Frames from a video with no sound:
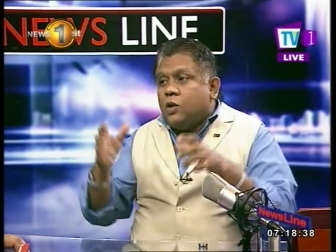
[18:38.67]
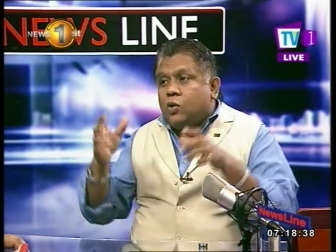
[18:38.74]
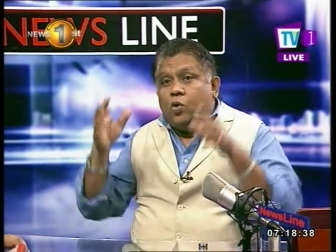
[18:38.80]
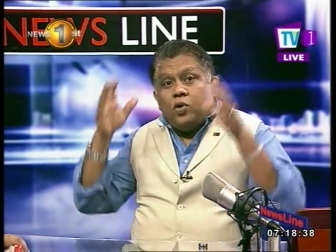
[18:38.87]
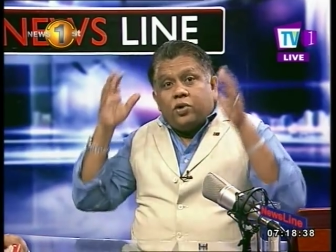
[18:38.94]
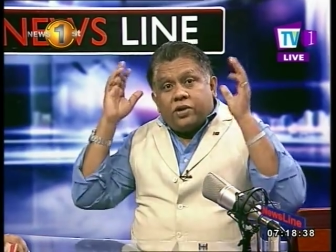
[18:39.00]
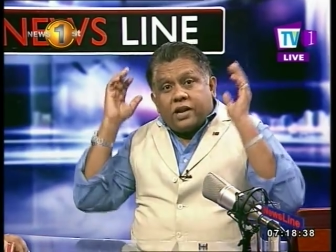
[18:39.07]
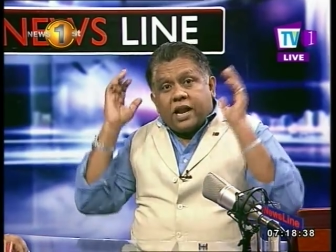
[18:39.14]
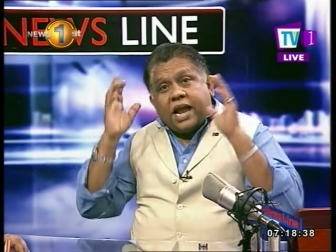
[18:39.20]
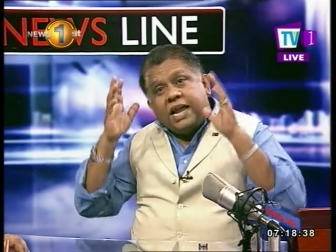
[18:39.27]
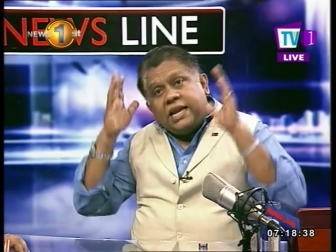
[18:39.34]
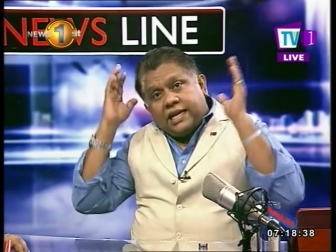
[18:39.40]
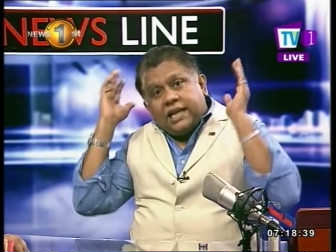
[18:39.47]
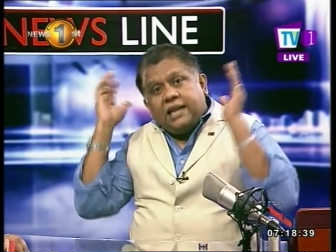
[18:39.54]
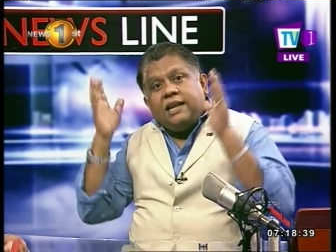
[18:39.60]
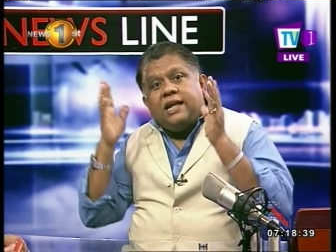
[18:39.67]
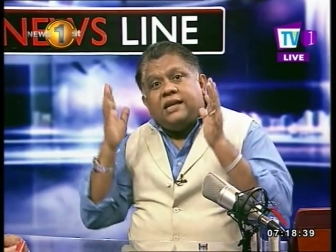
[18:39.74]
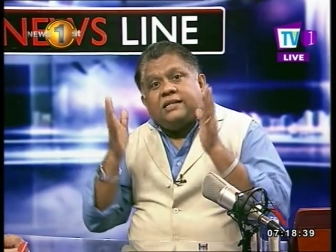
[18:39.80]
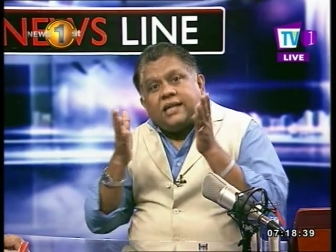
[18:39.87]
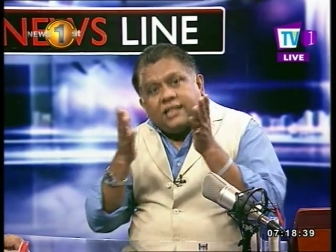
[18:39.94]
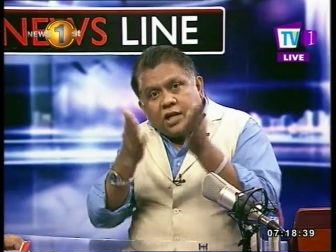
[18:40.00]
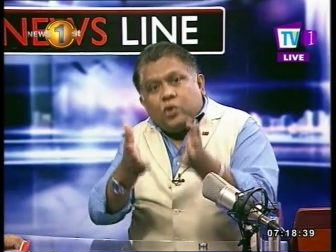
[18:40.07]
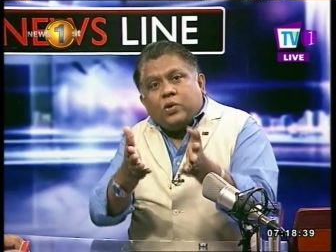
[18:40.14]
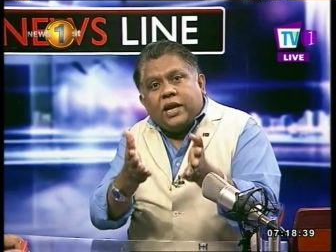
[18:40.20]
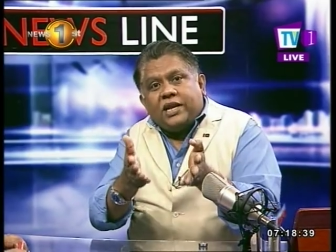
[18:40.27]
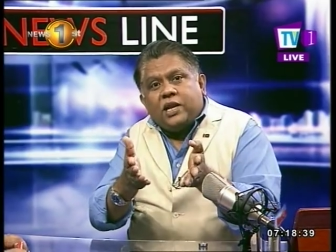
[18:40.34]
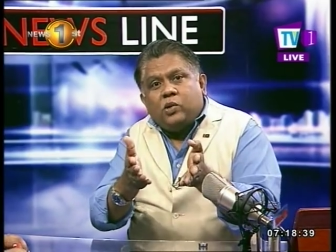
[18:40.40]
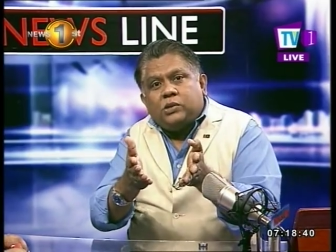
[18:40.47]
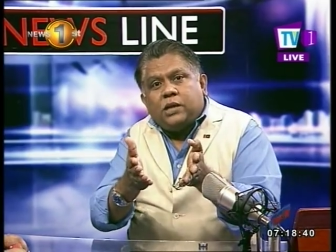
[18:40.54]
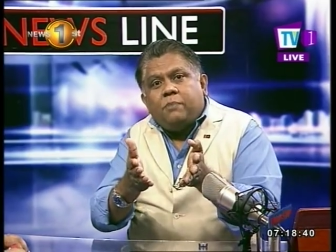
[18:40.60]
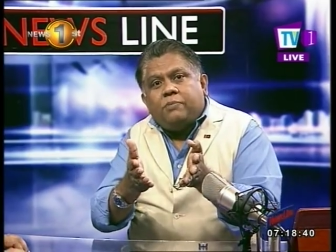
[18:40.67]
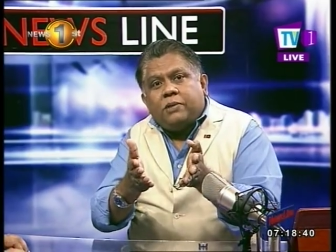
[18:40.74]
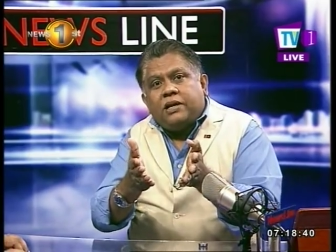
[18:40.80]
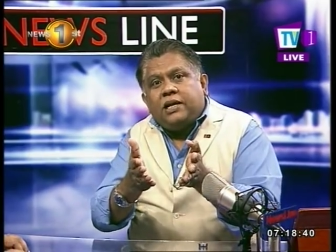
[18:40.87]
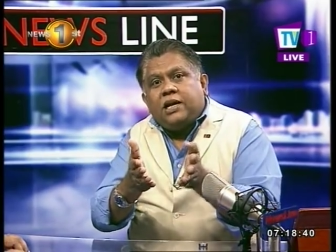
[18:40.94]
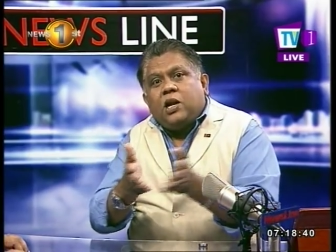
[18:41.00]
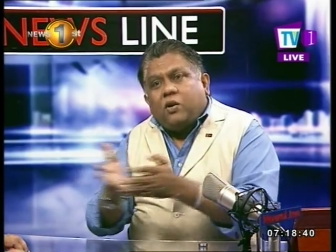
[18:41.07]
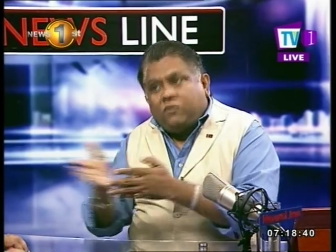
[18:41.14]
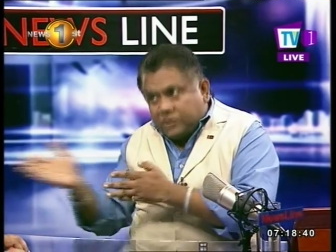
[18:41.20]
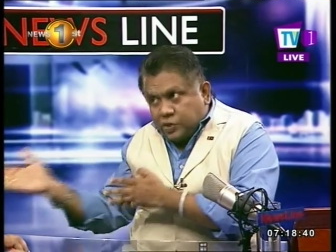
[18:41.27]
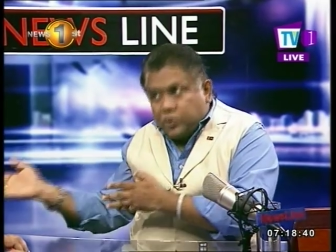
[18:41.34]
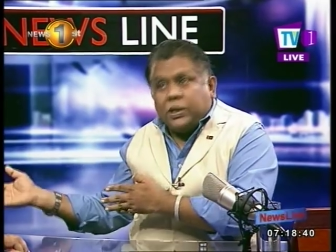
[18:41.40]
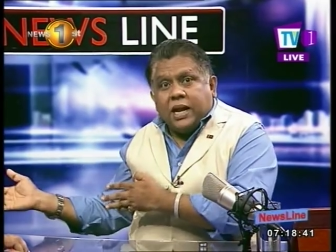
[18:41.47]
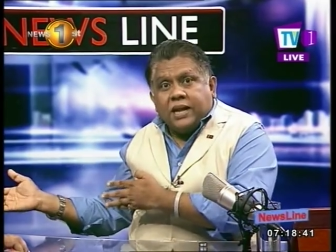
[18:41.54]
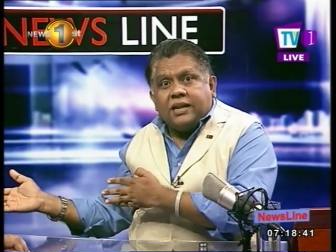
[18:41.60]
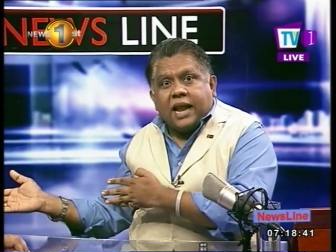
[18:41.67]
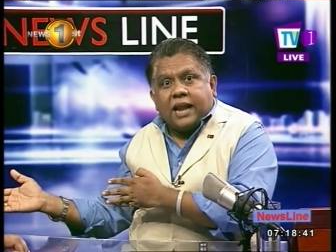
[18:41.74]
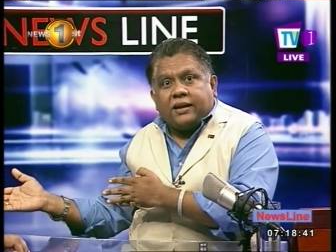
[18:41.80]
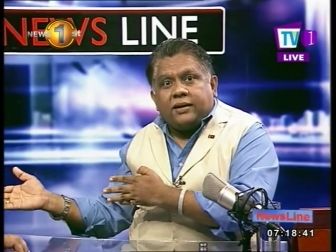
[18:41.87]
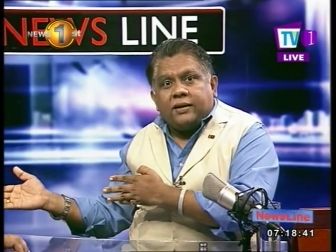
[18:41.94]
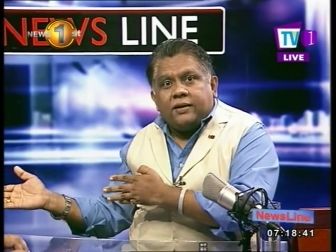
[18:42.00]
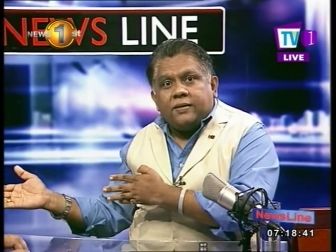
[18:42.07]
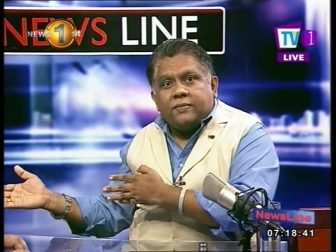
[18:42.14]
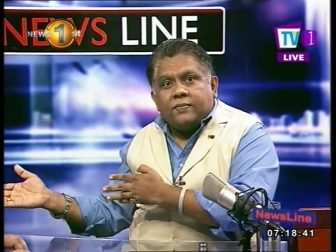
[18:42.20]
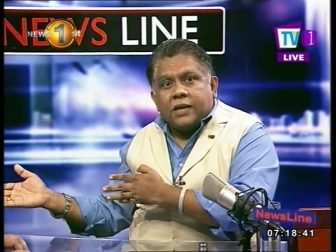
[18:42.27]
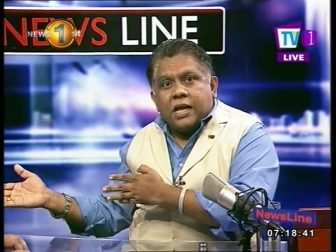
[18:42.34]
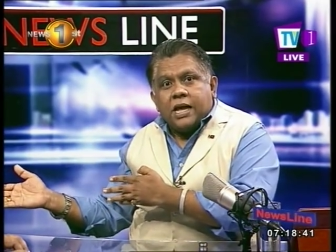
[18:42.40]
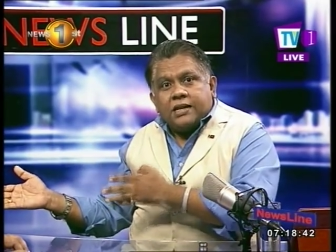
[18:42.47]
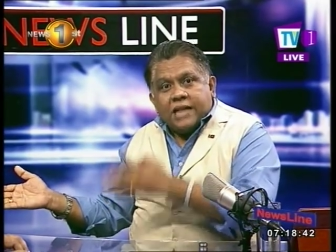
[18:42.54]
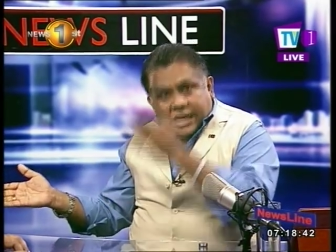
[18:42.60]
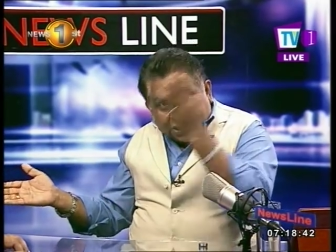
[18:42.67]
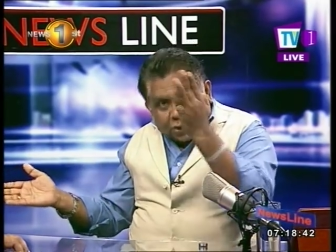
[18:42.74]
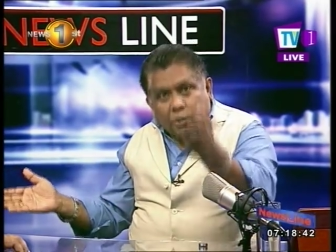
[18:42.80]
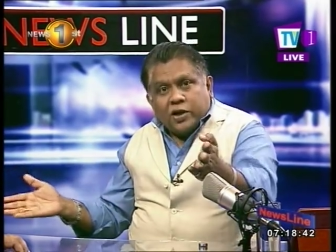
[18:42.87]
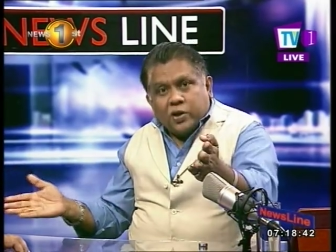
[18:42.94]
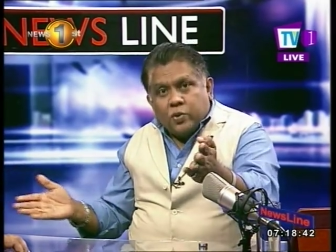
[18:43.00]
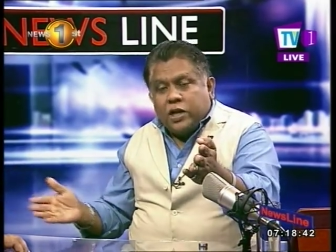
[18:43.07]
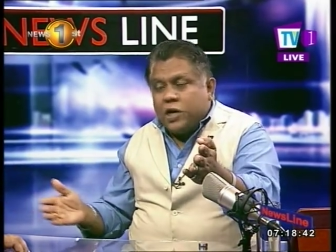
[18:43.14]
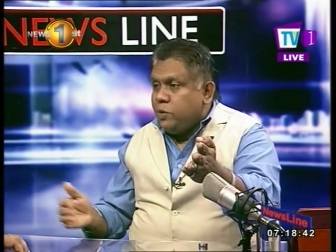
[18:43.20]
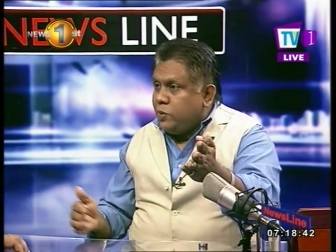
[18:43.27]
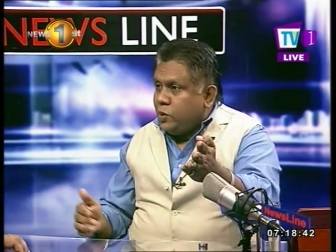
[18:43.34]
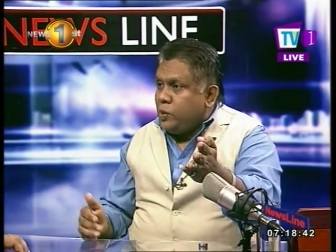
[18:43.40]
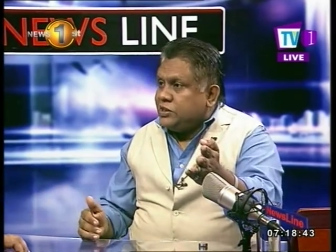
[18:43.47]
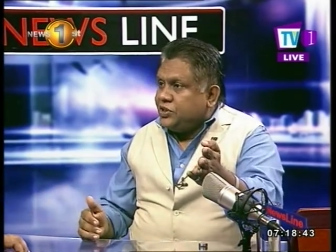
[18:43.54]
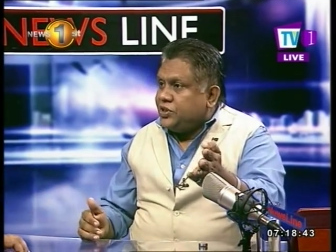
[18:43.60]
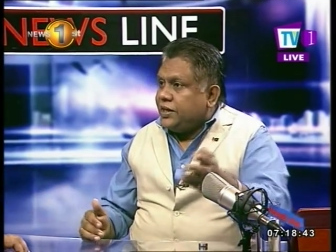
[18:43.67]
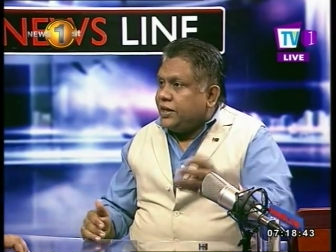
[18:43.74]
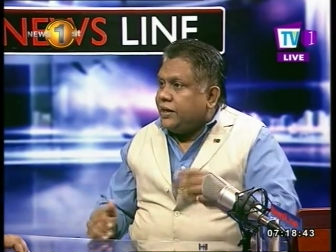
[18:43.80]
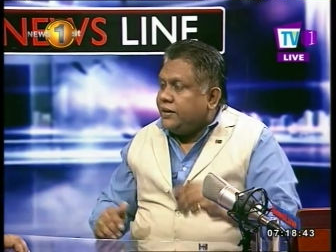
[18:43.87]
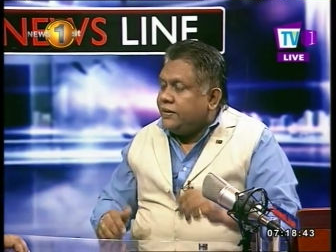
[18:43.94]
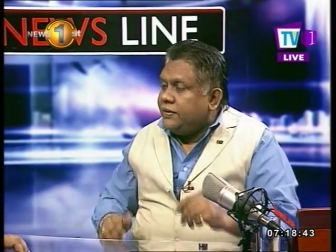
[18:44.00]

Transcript: who dry kill each other to get into some political office to get that? That's what you need to be questioning.